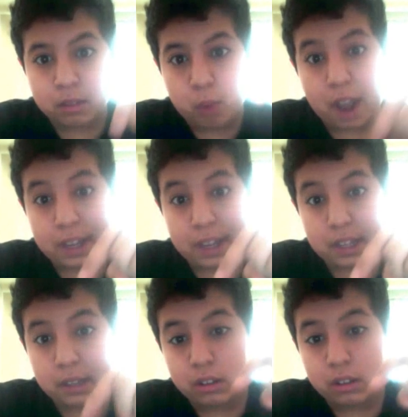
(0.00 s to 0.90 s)
why
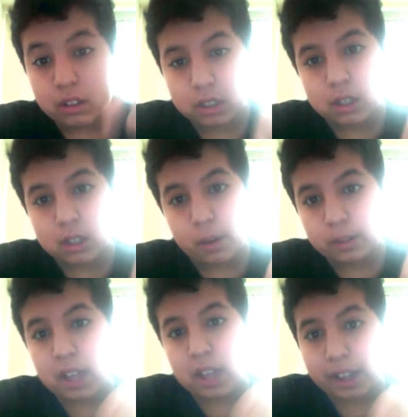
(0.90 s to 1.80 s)
he deserves
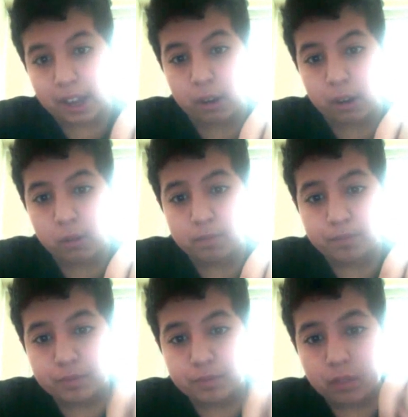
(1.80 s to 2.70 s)
the account,
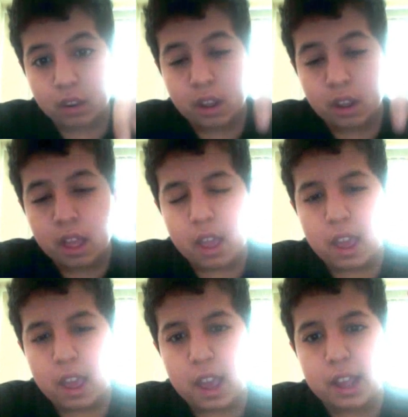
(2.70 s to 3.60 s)

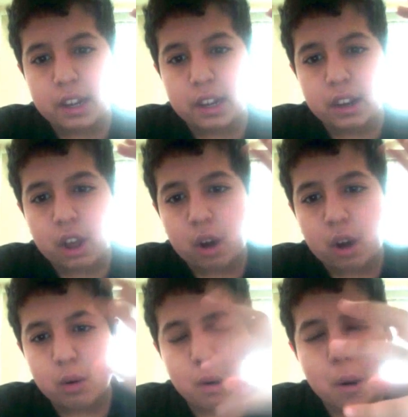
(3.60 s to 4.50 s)
and I
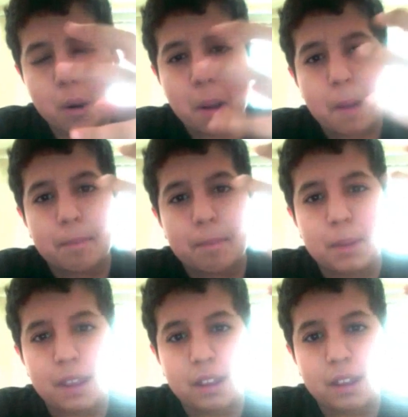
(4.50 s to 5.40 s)
will
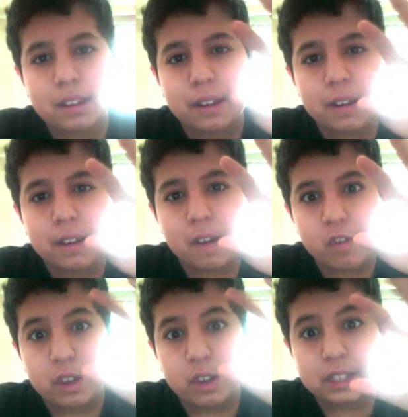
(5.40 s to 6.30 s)
pick
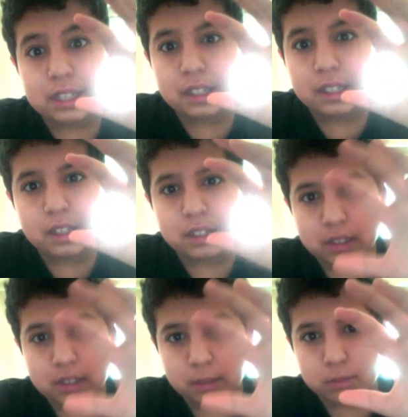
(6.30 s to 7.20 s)
if he's the
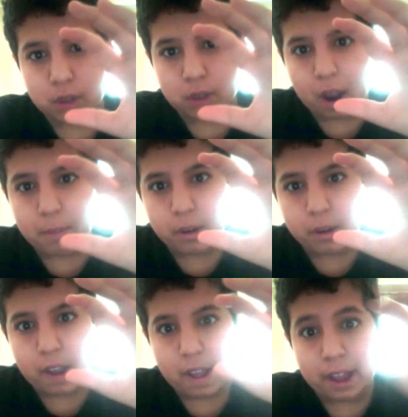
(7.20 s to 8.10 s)

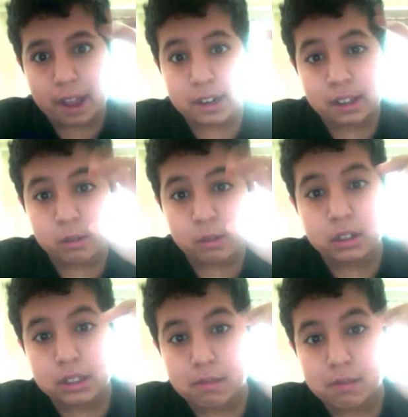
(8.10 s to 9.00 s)
subscriber and he
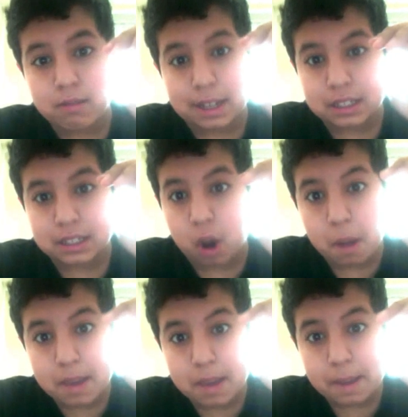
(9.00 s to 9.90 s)
was the best
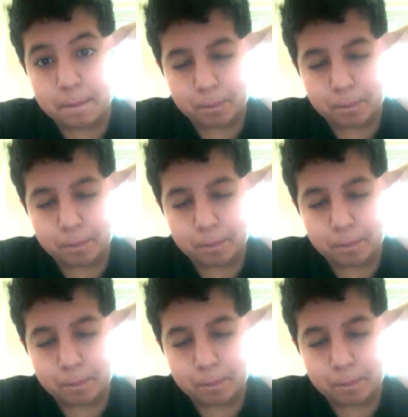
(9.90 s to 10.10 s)
comment,